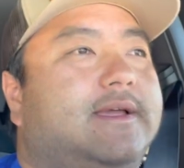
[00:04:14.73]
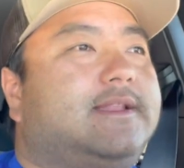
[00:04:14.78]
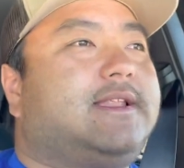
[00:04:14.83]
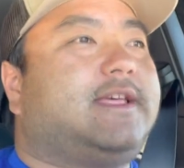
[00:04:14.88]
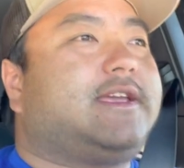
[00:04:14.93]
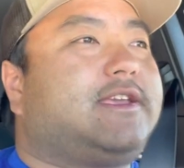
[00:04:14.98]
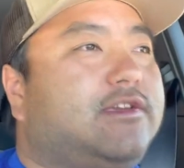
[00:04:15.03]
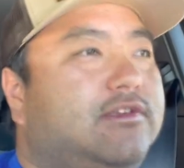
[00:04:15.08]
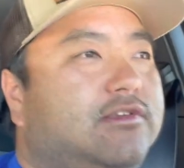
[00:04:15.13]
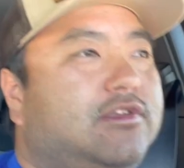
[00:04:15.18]

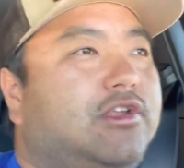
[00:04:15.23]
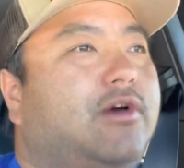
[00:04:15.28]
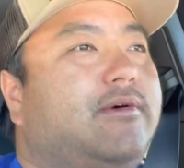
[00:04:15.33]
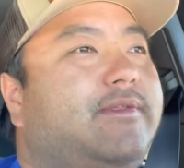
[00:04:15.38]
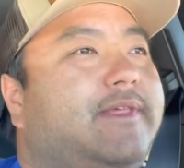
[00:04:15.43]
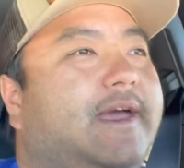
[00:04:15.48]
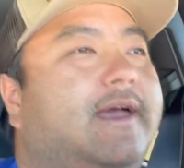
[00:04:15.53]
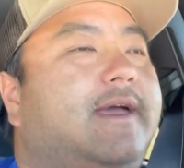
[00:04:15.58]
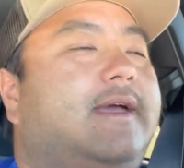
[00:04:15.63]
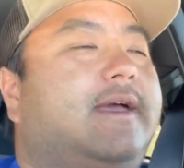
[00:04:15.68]
Like, you know
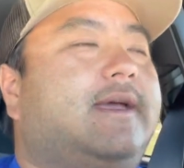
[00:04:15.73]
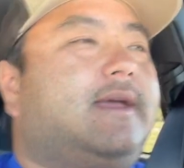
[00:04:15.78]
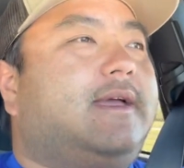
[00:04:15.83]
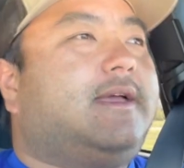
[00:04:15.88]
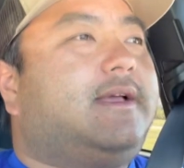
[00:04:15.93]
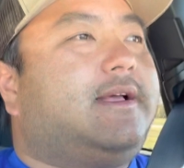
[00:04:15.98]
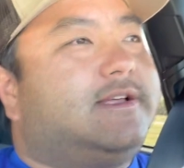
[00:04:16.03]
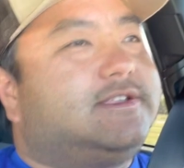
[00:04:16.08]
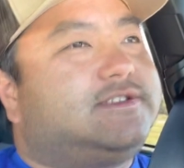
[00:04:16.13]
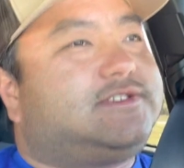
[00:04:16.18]
that
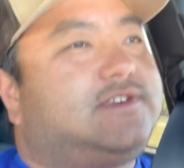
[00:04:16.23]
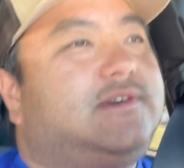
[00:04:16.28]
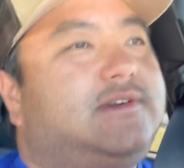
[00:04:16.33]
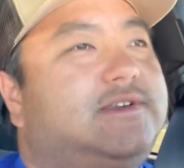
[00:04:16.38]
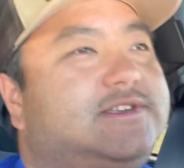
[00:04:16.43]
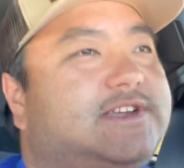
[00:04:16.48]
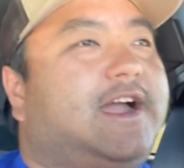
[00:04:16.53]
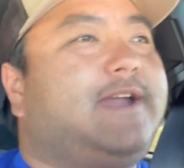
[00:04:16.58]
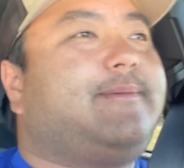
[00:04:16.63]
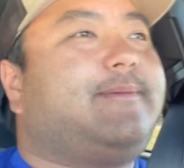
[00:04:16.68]
a certain
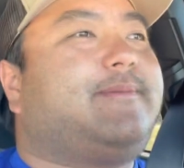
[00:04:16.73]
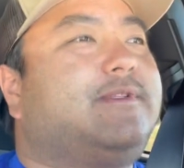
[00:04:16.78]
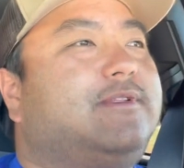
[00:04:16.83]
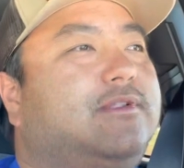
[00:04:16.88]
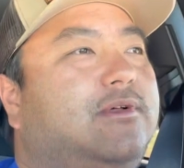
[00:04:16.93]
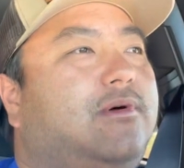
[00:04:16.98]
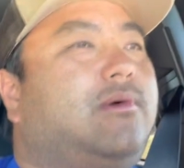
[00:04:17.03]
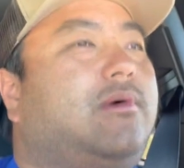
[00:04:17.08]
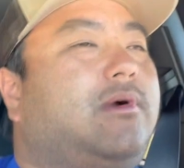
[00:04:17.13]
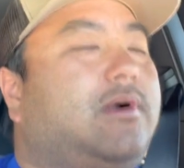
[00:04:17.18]
type of
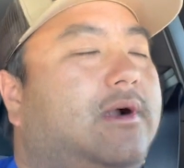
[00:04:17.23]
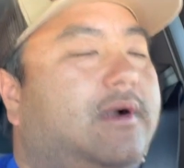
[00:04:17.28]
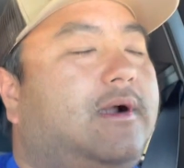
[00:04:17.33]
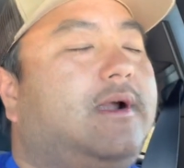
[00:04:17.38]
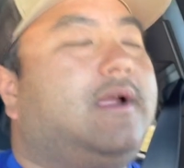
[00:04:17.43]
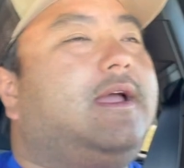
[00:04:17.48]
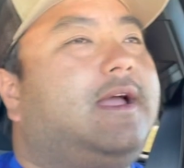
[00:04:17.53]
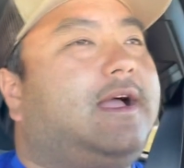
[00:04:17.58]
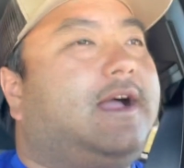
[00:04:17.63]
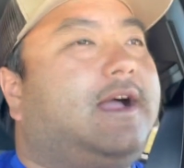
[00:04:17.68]
lure,
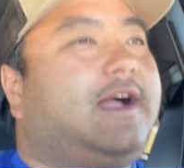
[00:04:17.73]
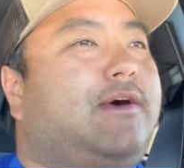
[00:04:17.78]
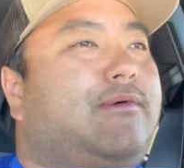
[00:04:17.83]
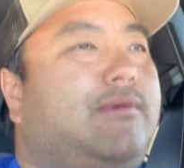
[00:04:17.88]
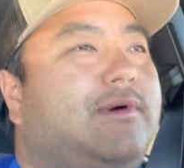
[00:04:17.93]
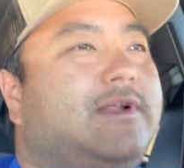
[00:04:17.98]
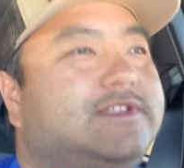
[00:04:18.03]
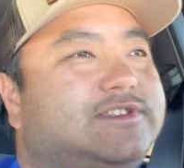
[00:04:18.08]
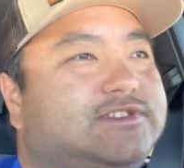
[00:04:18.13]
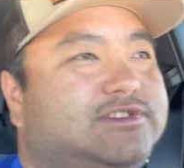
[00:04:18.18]
I
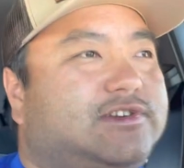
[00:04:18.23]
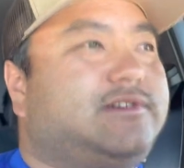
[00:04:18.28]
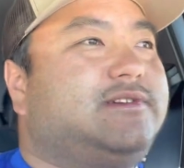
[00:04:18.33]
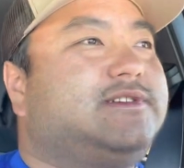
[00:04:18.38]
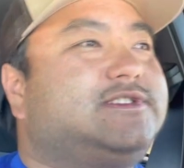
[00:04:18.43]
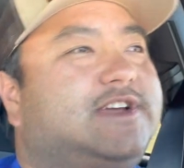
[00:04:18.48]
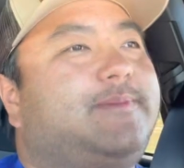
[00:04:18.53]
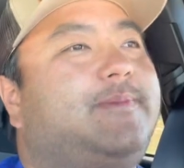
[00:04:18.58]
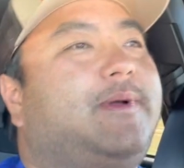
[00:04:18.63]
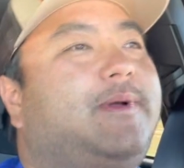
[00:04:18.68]
want a certain
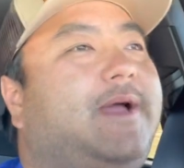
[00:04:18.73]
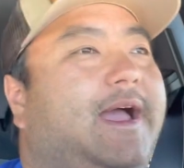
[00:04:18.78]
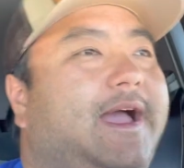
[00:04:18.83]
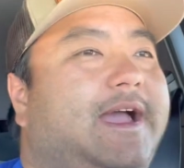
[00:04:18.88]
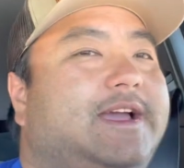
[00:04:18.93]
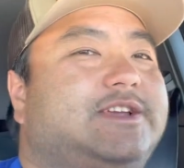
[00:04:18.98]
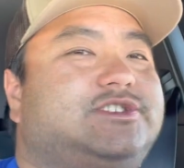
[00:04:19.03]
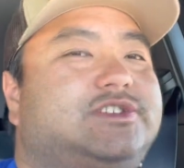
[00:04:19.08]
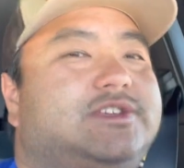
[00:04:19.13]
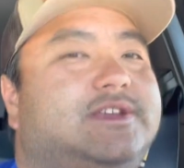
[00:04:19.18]
type of
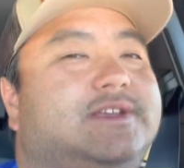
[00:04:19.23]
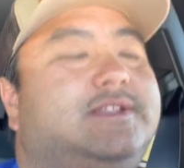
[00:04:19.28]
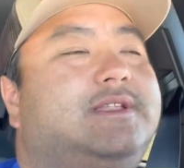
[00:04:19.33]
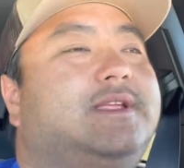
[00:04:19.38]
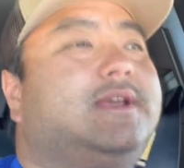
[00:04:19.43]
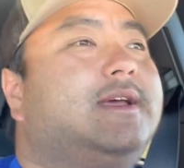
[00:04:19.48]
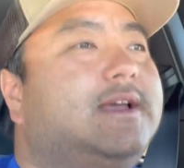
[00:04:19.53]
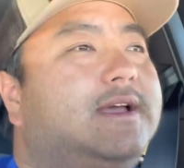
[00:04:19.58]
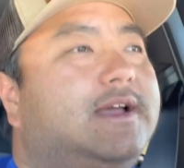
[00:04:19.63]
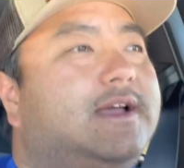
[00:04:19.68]
action,
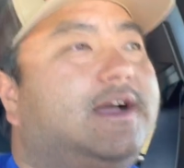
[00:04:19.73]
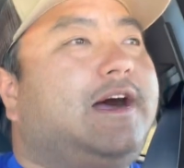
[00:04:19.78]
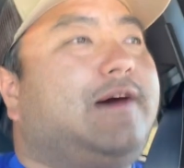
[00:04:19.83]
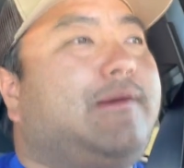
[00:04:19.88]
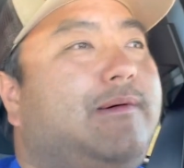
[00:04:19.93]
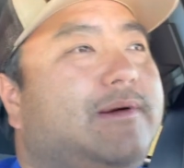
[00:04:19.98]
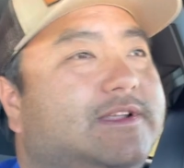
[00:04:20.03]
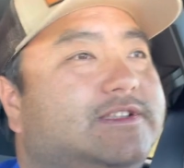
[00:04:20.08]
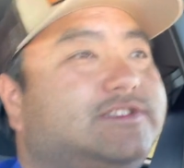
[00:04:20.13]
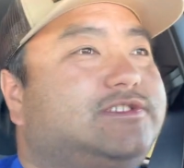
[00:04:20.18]
I
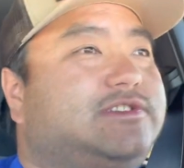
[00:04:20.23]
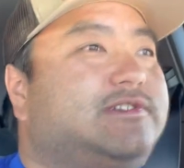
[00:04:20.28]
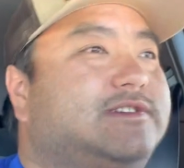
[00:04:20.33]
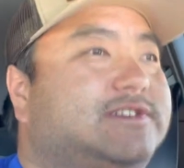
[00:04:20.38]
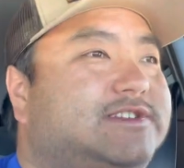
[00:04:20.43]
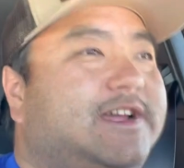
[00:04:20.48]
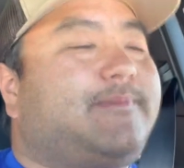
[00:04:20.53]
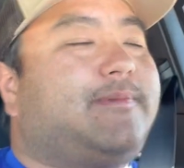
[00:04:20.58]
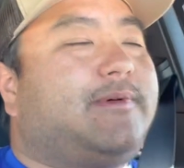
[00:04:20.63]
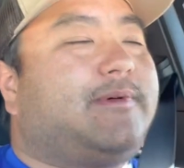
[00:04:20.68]
want a certain
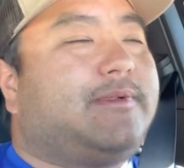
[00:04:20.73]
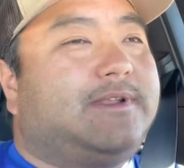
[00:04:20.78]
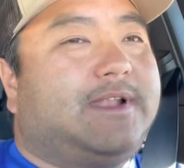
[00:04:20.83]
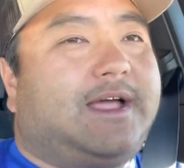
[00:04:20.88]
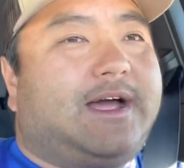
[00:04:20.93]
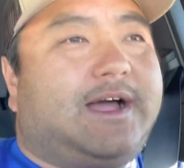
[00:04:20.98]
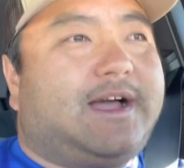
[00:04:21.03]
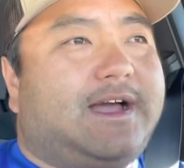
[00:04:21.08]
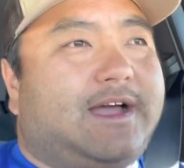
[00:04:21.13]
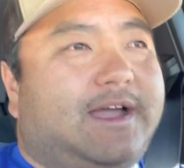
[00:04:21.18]
type of
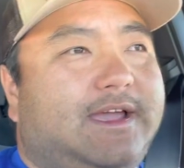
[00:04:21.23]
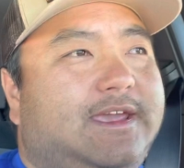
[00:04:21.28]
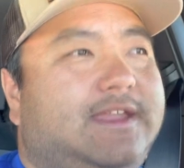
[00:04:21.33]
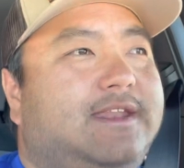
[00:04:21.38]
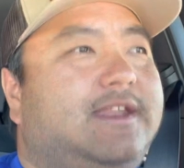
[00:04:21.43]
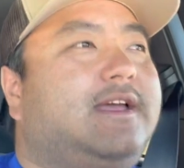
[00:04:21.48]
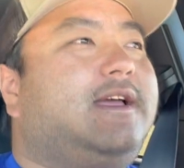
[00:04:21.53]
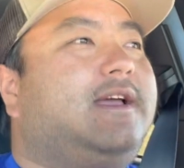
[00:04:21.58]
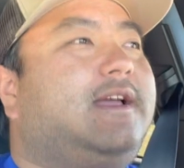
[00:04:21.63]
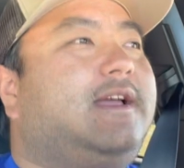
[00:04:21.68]
line,
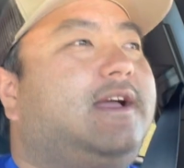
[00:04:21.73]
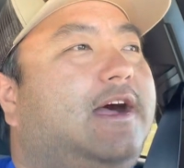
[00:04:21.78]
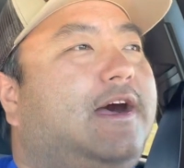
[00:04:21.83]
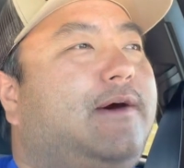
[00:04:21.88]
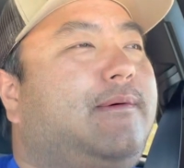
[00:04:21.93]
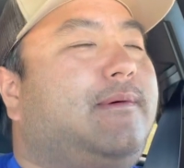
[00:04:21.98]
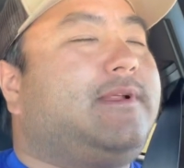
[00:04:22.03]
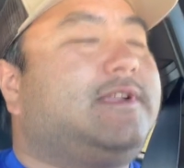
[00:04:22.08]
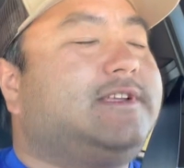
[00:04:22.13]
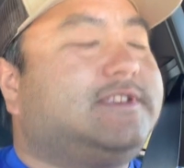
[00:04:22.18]
I
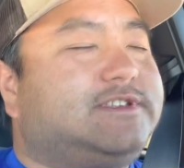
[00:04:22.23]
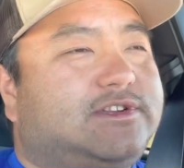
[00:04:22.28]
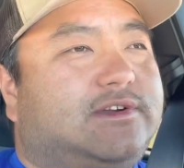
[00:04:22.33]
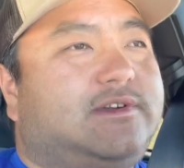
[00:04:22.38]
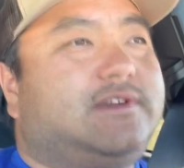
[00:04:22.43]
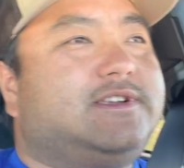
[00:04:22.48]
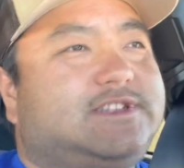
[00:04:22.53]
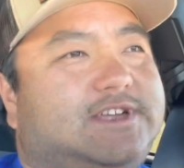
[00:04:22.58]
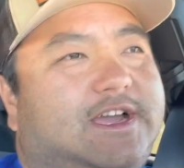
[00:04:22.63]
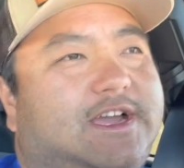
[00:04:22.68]
want a
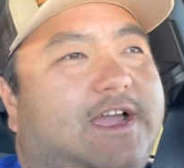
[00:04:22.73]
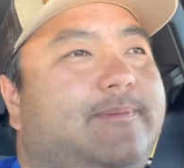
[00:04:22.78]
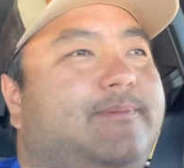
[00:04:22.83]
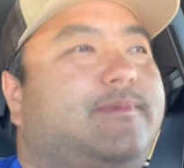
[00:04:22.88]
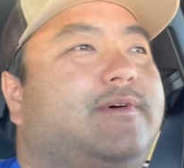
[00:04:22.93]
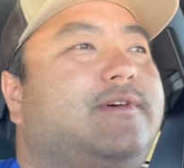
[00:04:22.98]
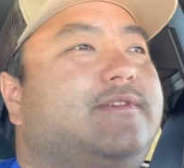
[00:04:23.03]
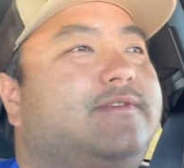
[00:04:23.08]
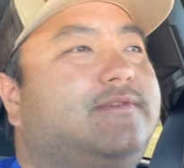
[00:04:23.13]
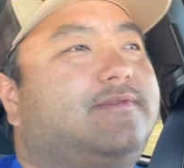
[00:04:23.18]
certain type
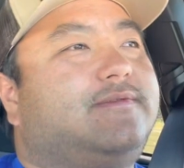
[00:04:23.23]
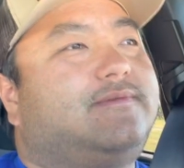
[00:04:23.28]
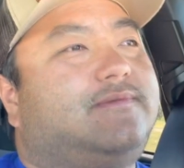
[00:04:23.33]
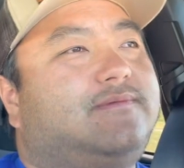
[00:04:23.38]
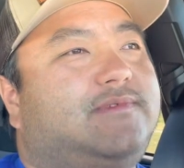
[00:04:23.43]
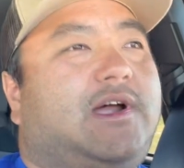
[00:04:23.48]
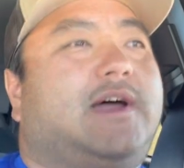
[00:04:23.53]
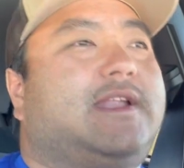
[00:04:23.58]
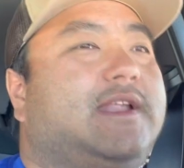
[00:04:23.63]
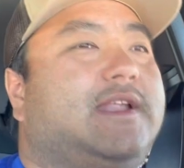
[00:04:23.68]
of
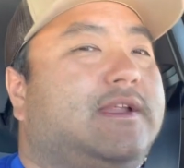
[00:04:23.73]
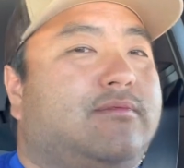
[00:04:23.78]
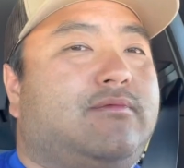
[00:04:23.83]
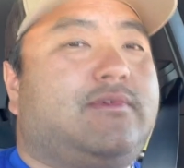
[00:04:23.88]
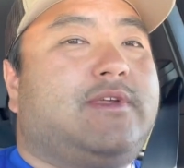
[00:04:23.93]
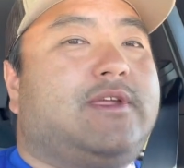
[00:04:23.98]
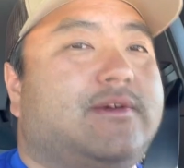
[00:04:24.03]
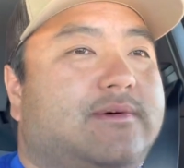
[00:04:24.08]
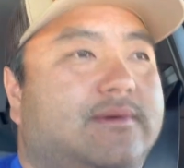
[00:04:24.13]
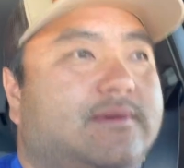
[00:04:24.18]
rod and
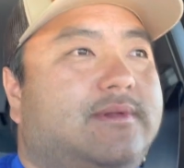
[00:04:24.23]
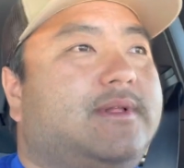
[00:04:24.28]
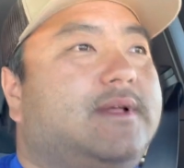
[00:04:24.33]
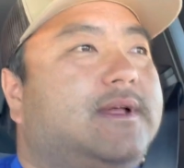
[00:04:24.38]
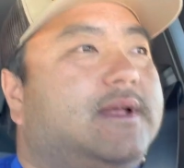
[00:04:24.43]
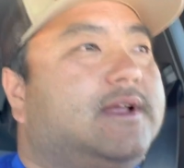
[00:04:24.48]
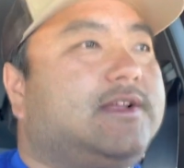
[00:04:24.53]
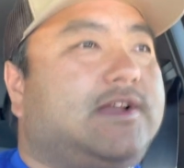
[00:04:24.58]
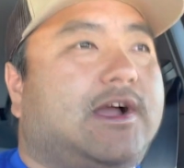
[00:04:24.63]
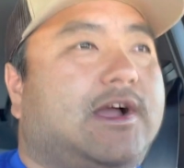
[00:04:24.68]
reel
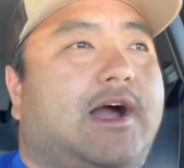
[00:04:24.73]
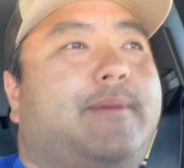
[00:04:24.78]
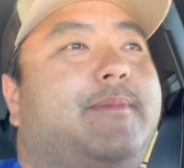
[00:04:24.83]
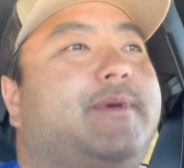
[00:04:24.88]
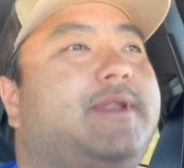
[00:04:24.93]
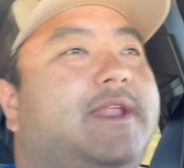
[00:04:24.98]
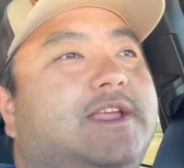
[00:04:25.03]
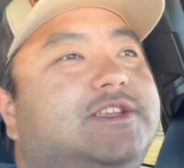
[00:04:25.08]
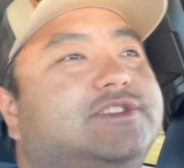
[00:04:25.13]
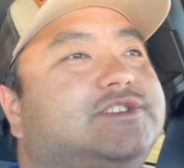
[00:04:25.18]

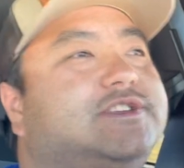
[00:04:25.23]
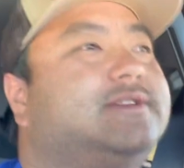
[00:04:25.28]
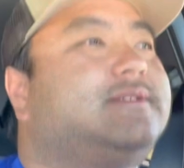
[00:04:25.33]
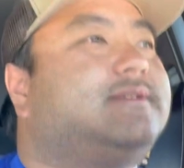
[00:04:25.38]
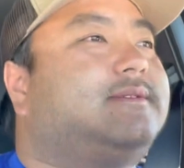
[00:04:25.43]
combination.